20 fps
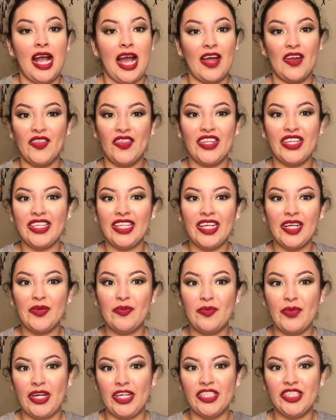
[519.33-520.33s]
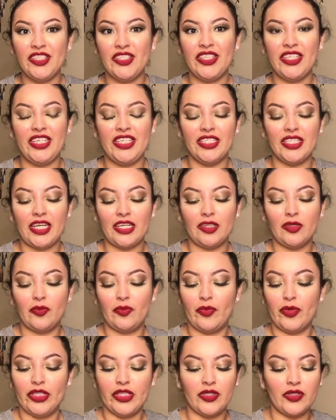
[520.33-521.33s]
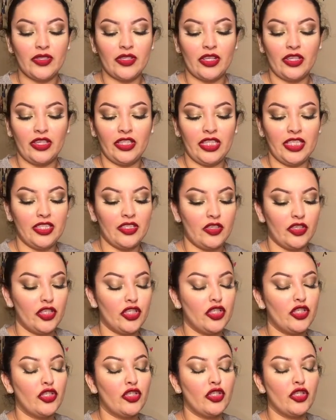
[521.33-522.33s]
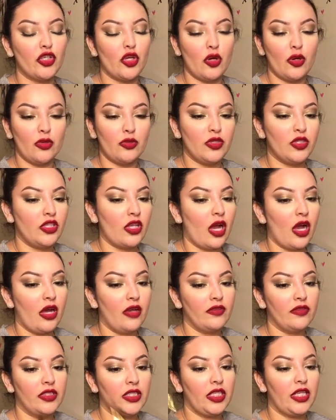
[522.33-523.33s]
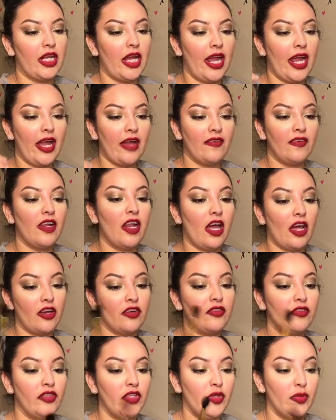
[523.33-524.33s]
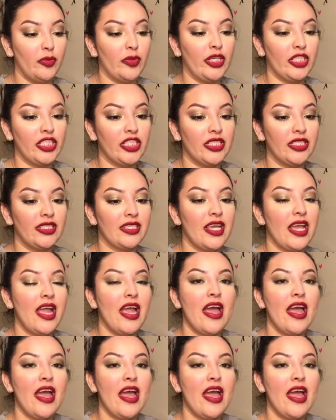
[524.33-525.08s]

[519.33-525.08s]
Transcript: I don't think they compare to these. Like the bristles on these are so soft and I have a lot of new brushes